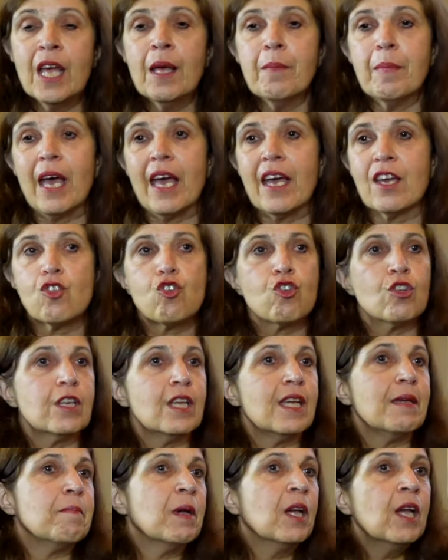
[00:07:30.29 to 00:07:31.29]
But
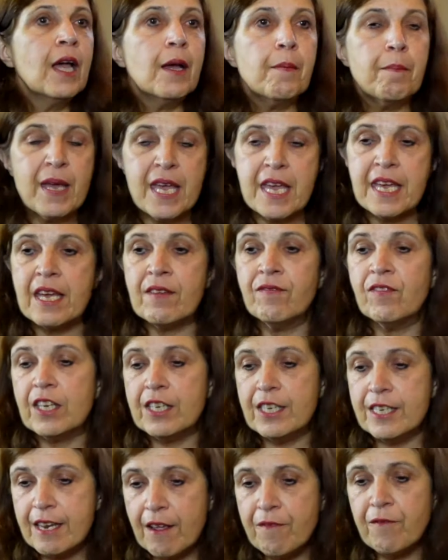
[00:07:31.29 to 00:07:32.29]
actually being in the
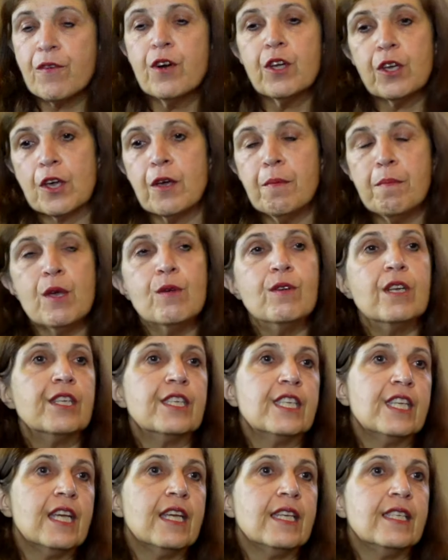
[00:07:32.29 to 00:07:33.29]
different
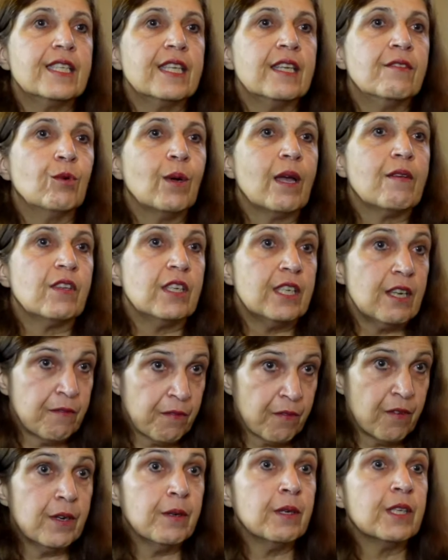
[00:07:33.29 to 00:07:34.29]
communities where the
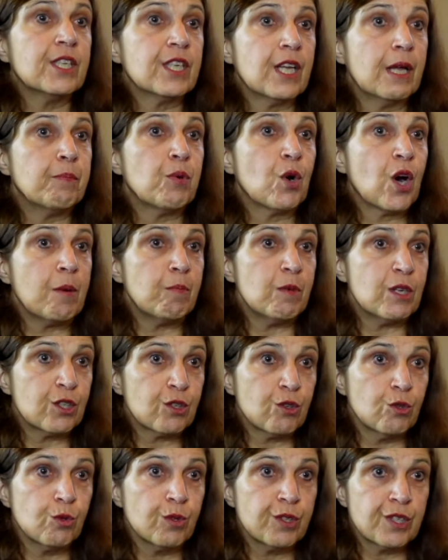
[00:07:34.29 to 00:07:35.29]
different primary
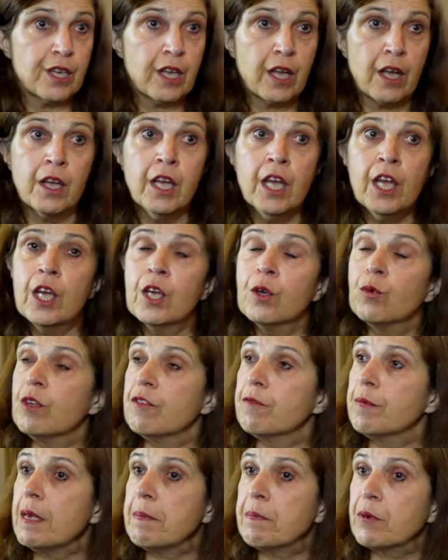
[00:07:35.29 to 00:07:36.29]
schools are,
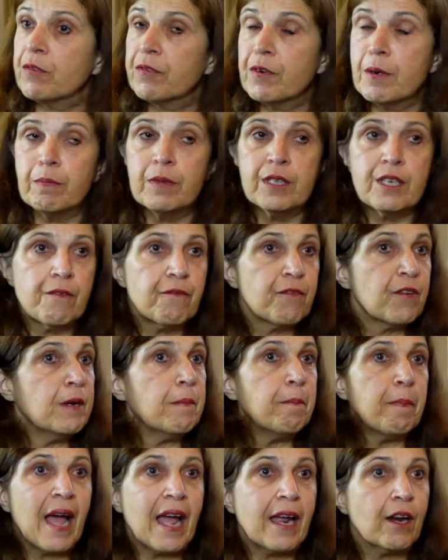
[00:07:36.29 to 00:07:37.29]
with people from
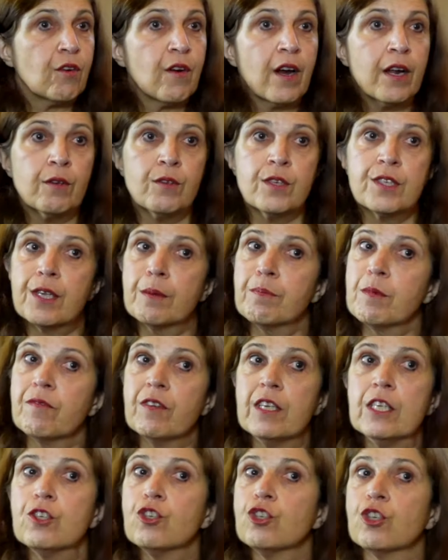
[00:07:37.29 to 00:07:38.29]
different backgrounds. Some of
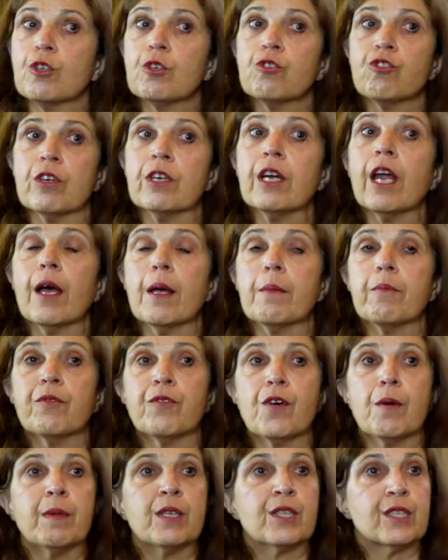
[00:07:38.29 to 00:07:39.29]
these children come
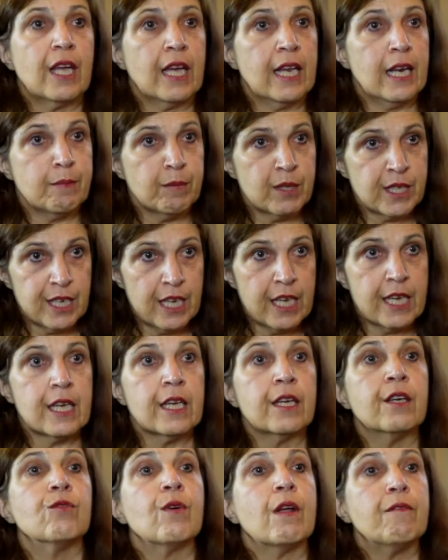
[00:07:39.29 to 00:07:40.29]
from asylum
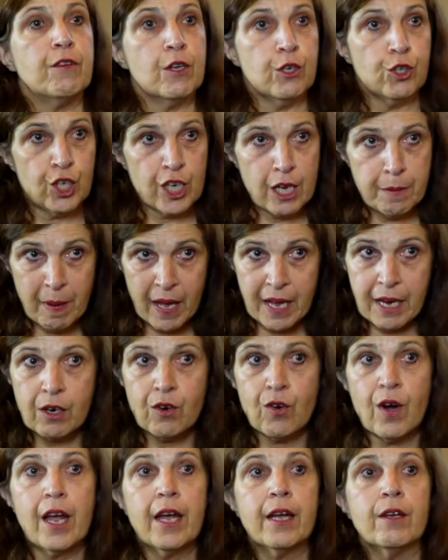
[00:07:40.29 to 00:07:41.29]
seeker, refugee
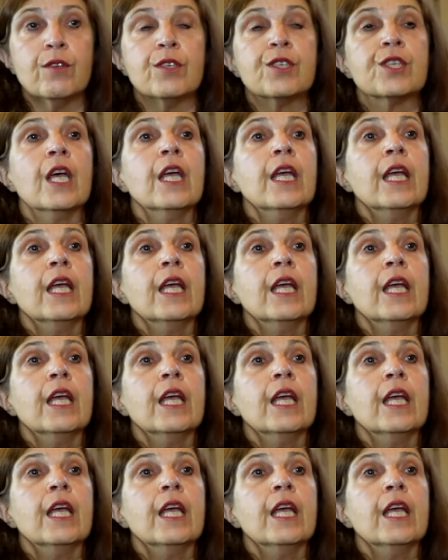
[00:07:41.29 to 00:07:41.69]
backgrounds.